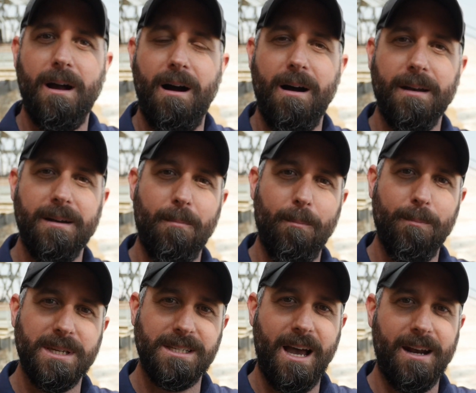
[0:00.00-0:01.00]
on
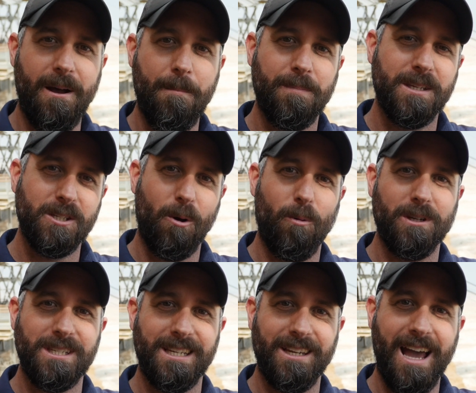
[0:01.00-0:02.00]
Masada. So we'll
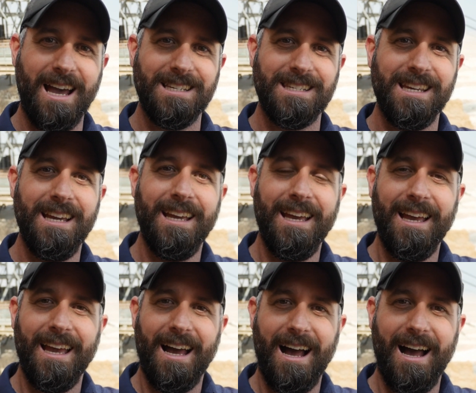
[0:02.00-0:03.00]
see you guys
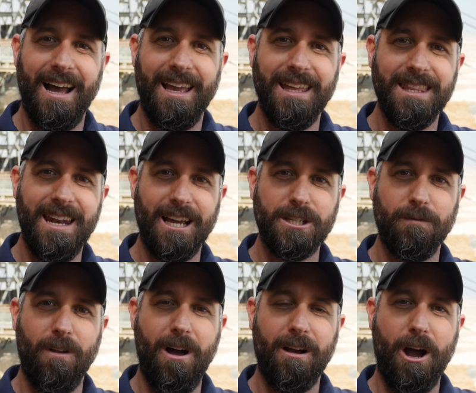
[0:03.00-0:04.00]
in the next
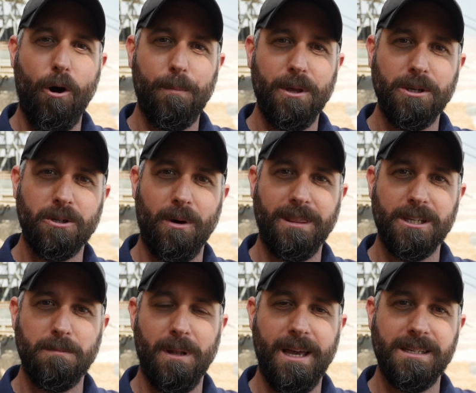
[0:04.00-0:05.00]
vlog. I hope you enjoyed this
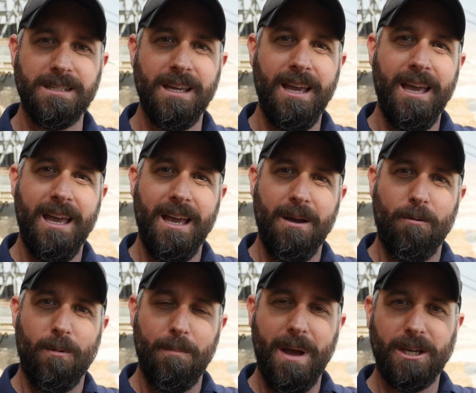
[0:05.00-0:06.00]
place.
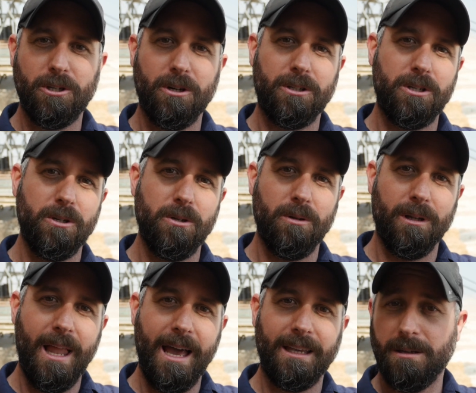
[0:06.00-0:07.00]
Make sure to
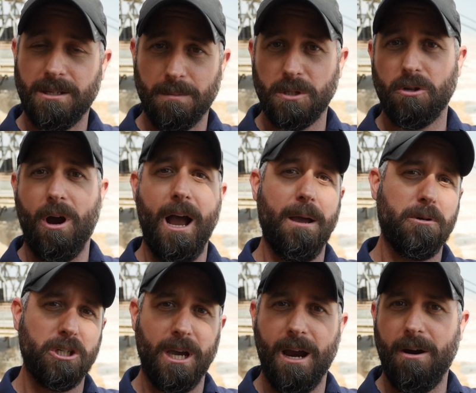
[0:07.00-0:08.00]
like, subscribe,
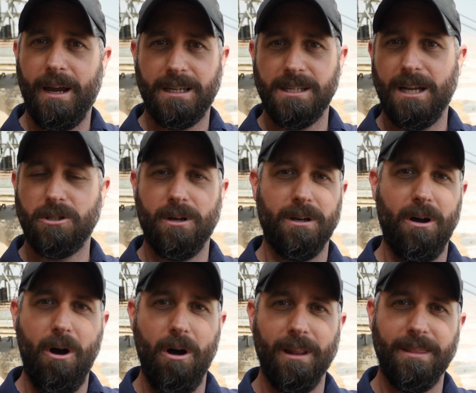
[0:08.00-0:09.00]
share, etc.
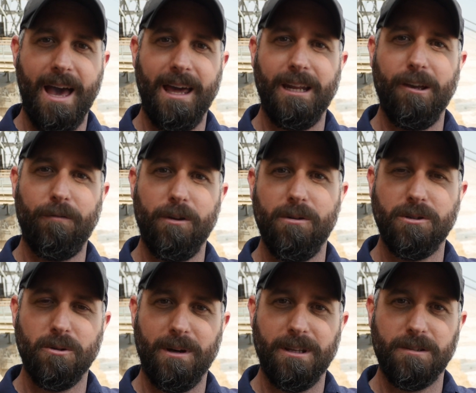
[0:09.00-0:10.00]
all of that if you
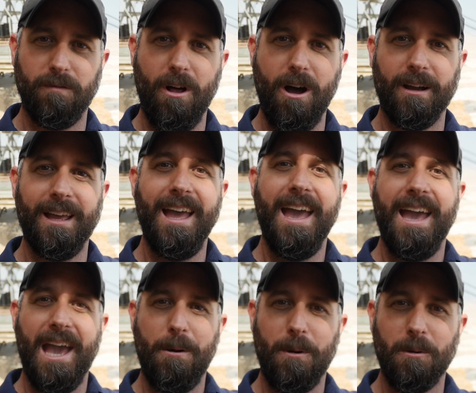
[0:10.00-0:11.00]
enjoy this vlog,
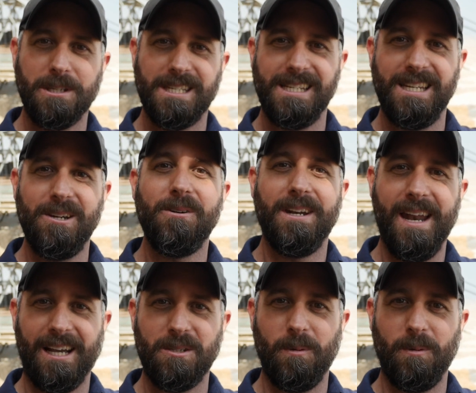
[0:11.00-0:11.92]
and we will see you next